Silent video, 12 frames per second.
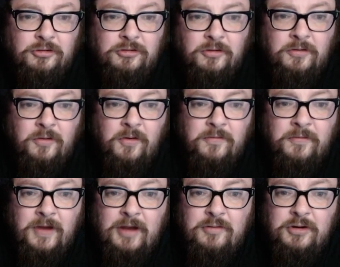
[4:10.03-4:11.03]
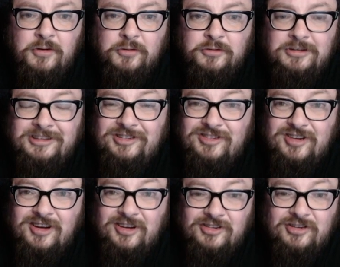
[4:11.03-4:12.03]
to vary or
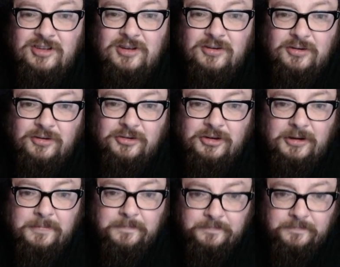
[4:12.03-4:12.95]
discharge the order.